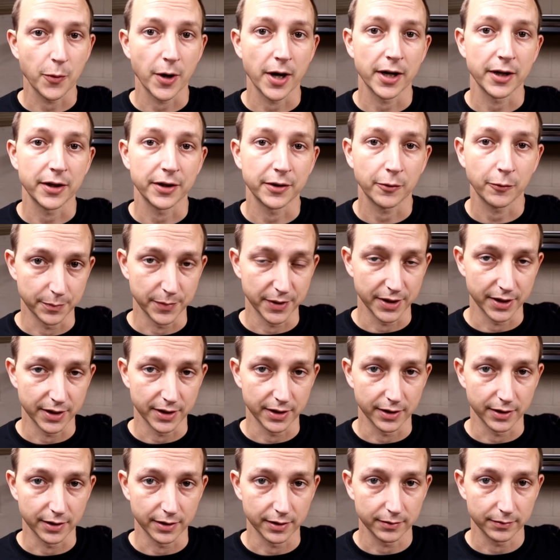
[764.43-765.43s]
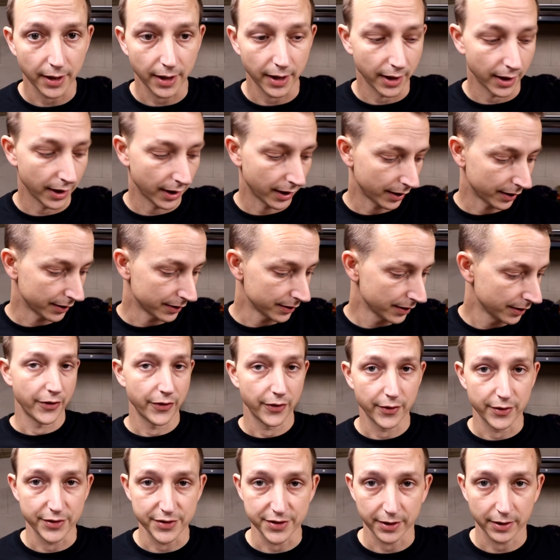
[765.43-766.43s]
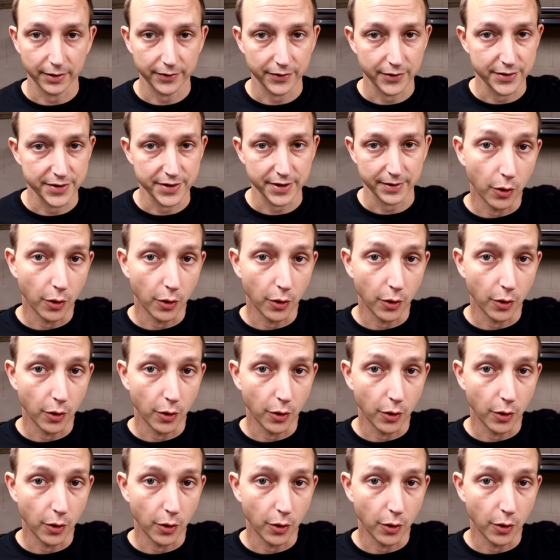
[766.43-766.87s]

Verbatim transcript: while be and there's a there's